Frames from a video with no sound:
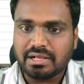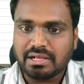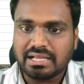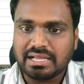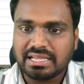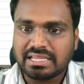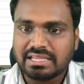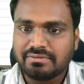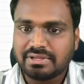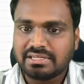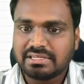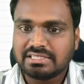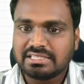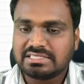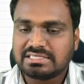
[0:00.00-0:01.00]
I
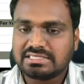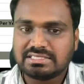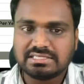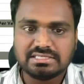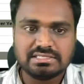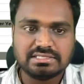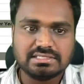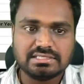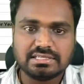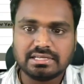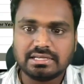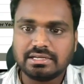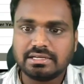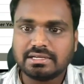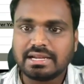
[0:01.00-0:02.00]
given this
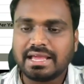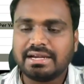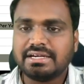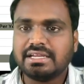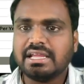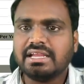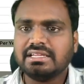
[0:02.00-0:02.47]
clarity.